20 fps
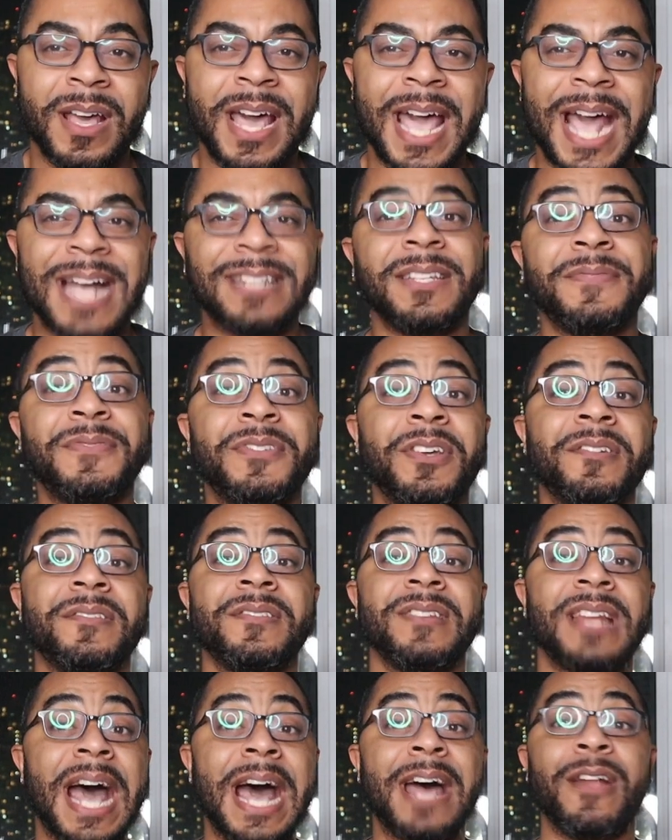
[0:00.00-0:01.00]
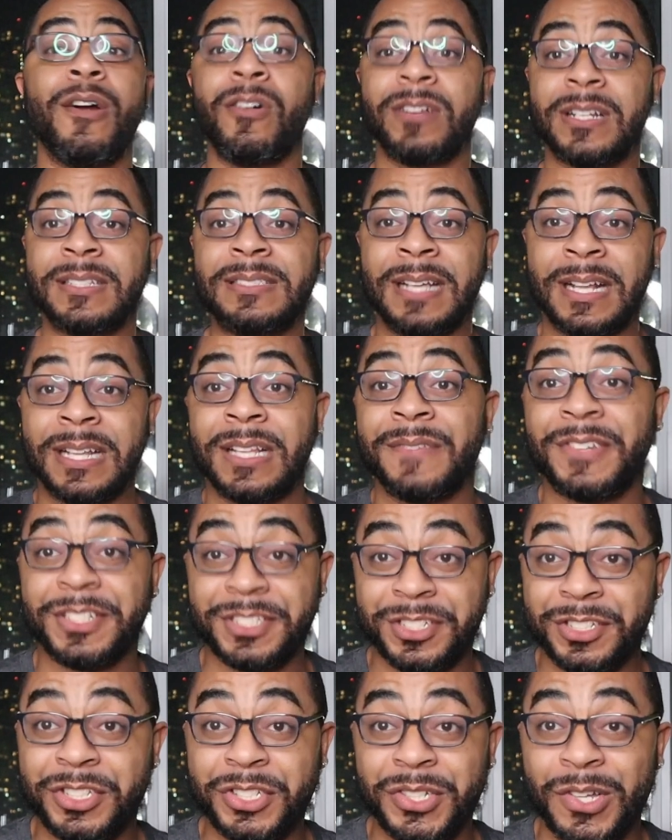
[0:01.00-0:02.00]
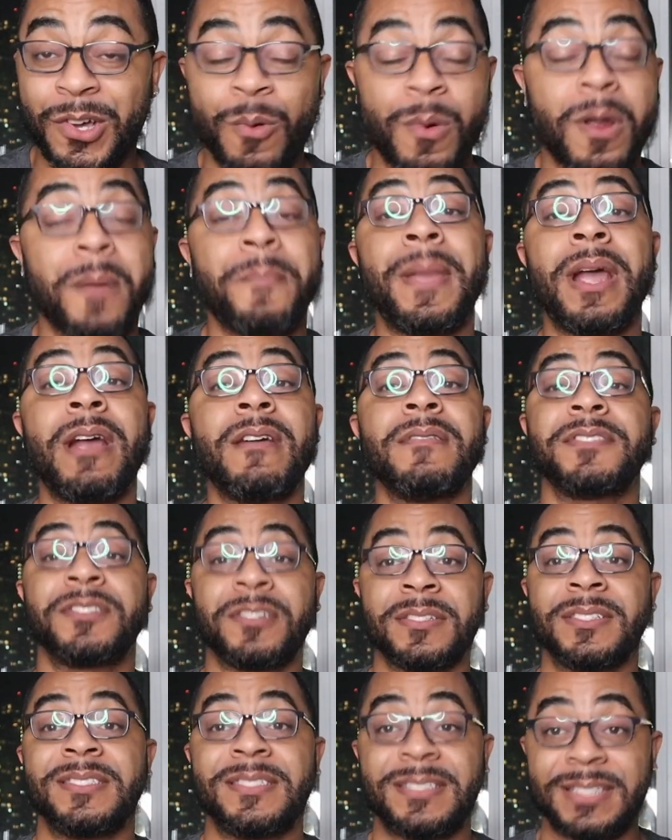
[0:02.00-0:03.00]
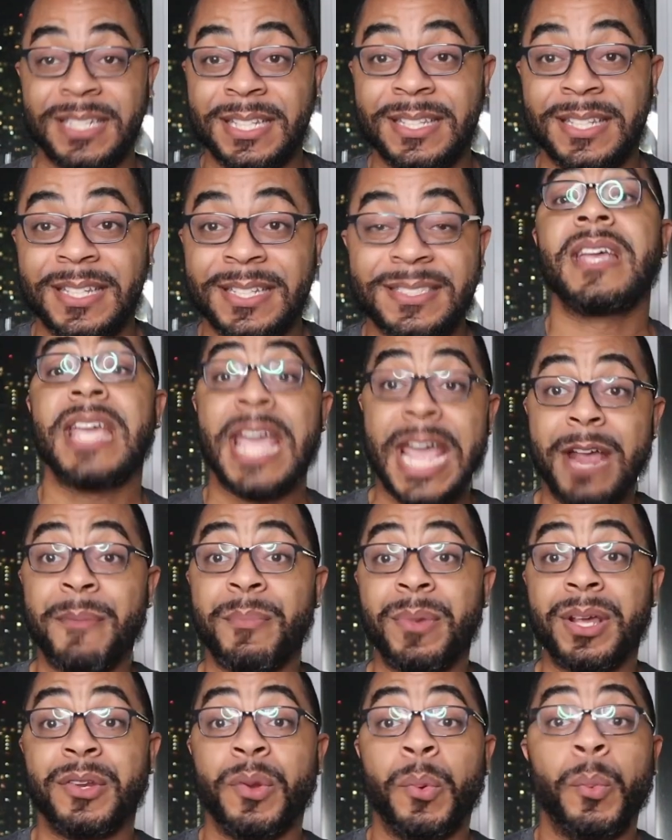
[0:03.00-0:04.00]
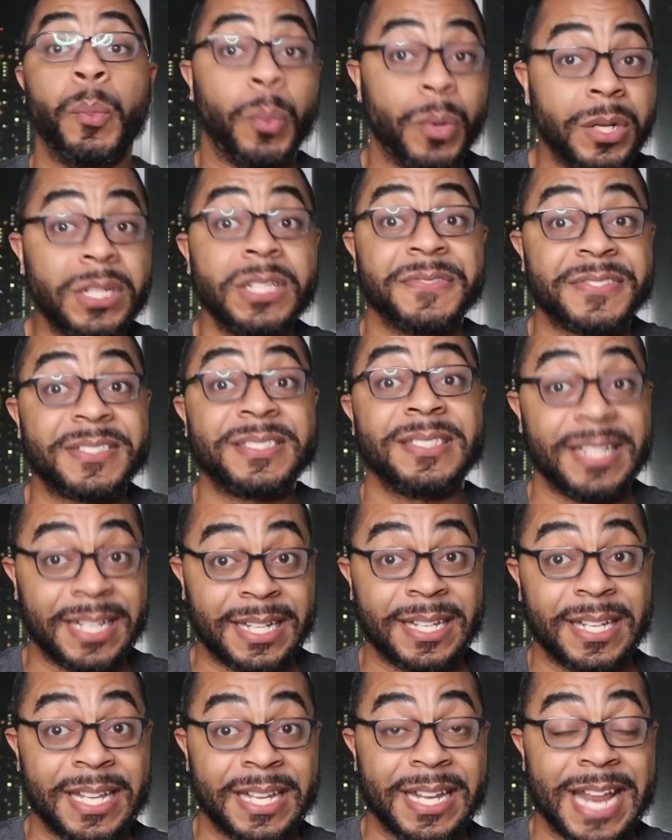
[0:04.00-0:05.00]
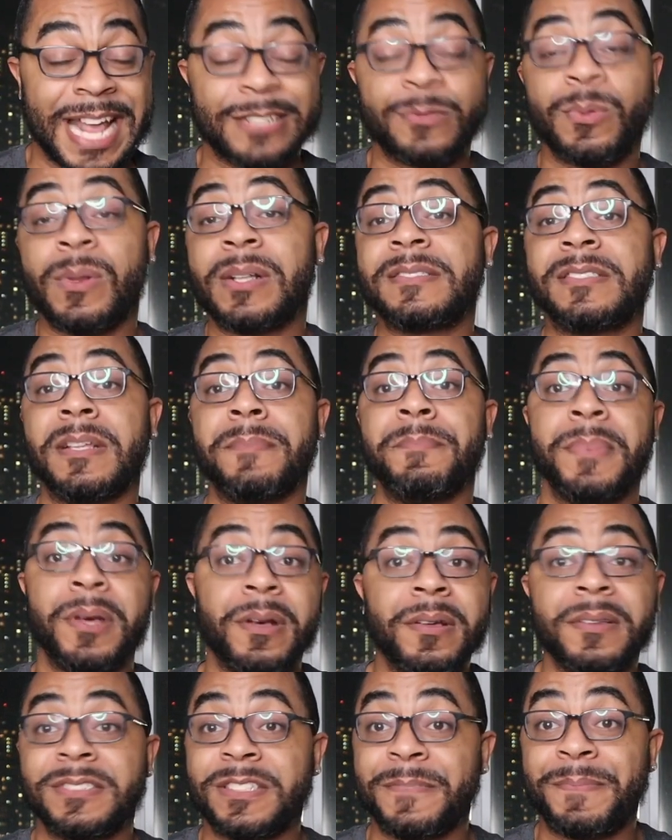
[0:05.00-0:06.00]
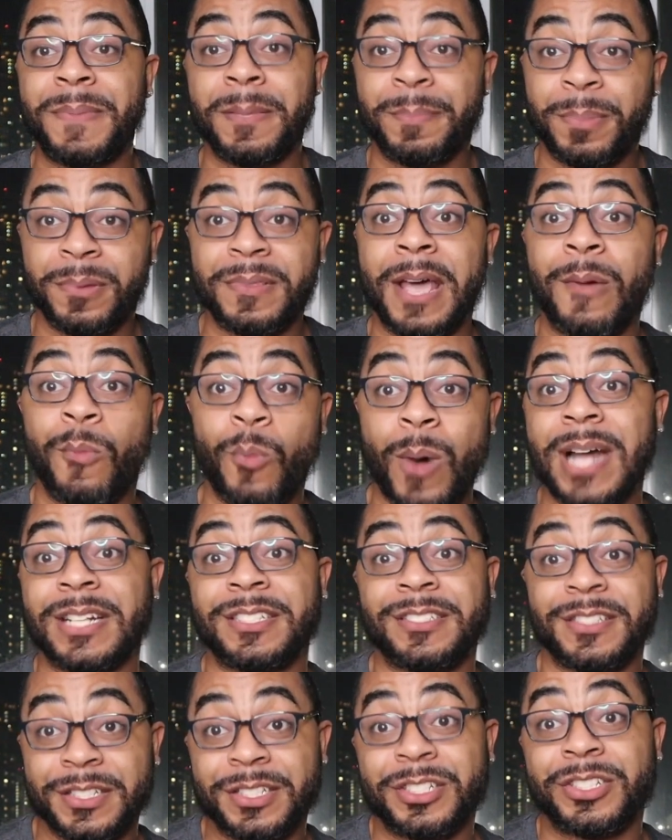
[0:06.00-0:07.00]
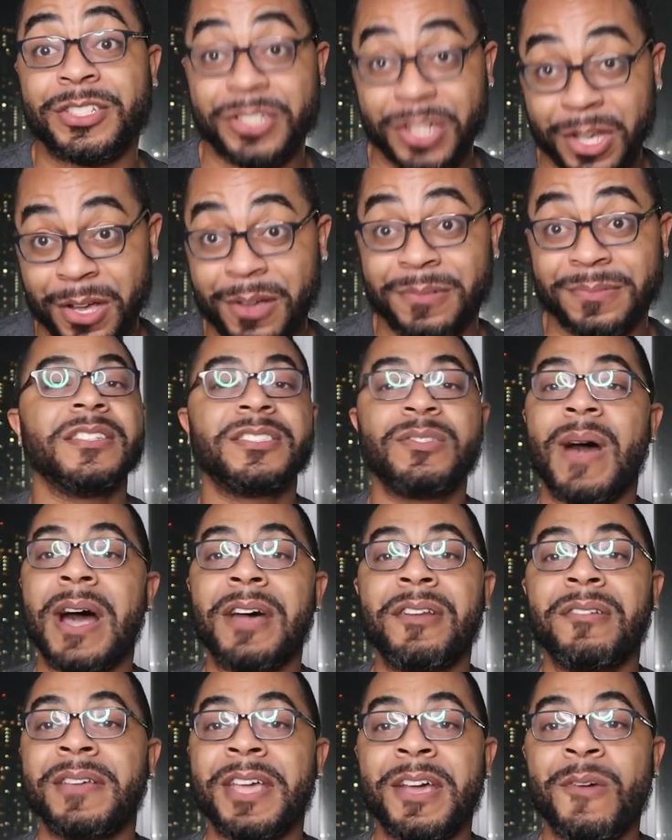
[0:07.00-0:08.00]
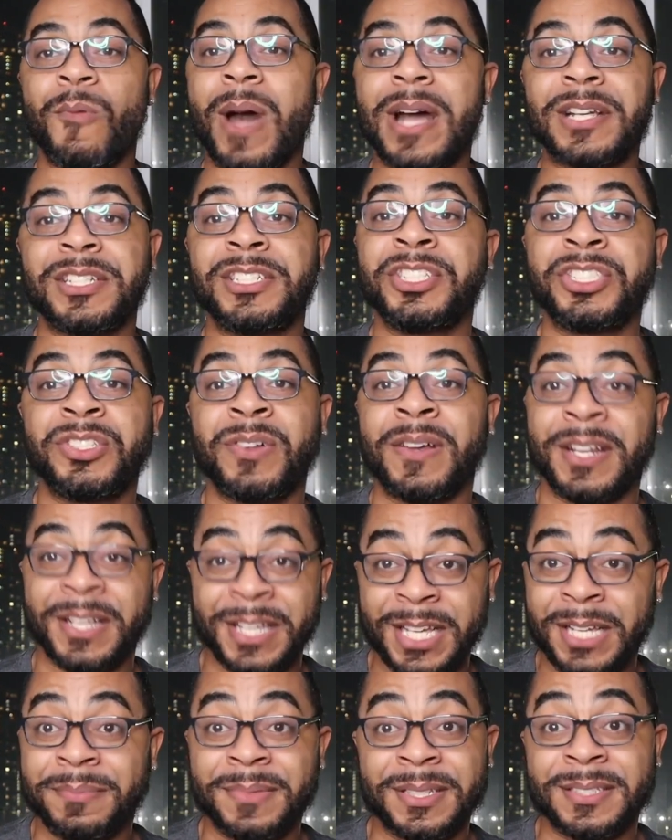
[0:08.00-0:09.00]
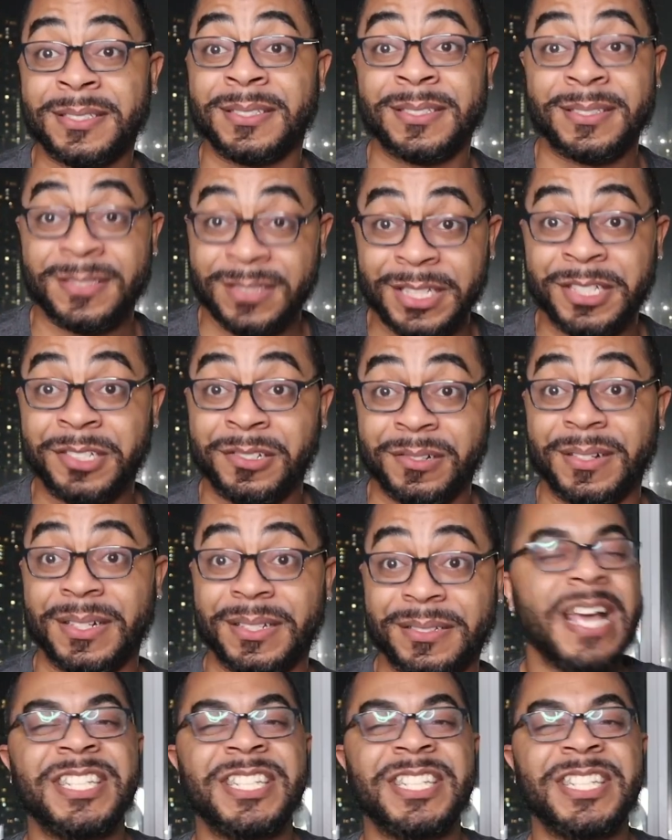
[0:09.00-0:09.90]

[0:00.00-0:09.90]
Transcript: As if they're not on a television show where Mary's gonna see this. Cameron would have seen it, as well as the millions of people that watch this show. So I don't get why she's trying to keep this a secret.